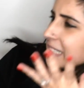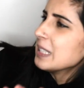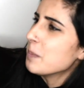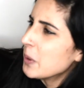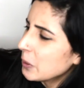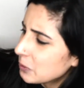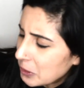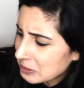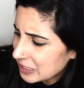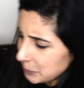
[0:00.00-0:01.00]
it's
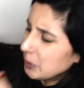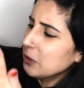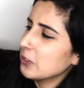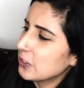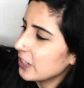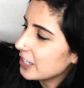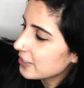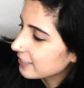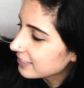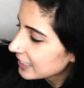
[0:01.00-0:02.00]
beautiful. It's a beautiful
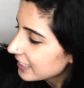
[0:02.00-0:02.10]
creation.